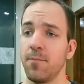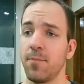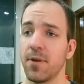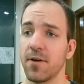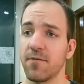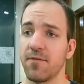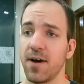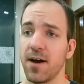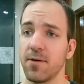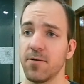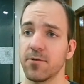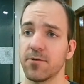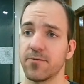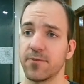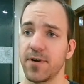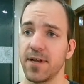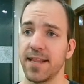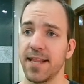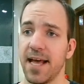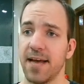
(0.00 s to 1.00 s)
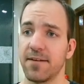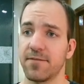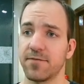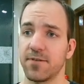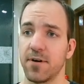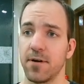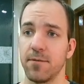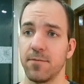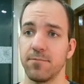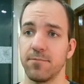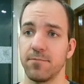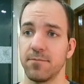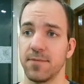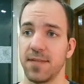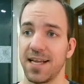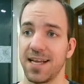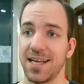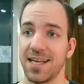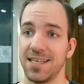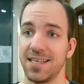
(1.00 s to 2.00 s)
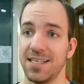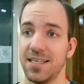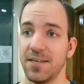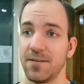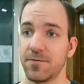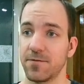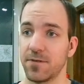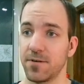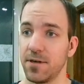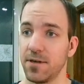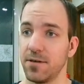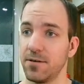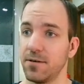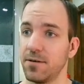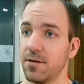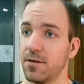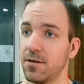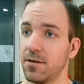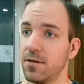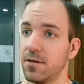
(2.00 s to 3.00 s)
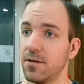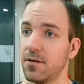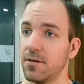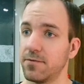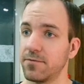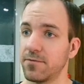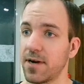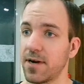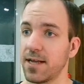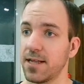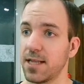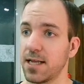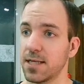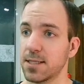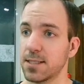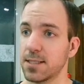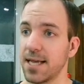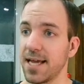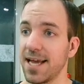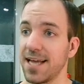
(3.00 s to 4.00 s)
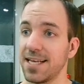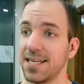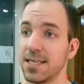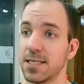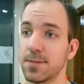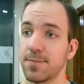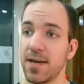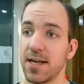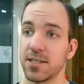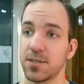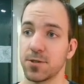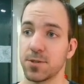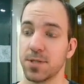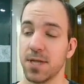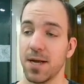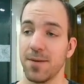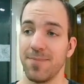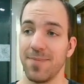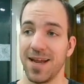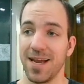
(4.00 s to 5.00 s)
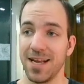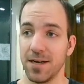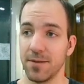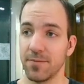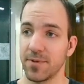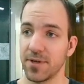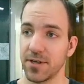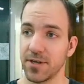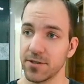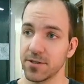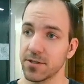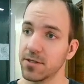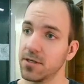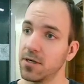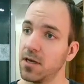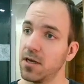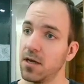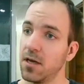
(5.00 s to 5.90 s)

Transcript: But if I were to run that from like a different, right, like say I had dispatchers.main up here,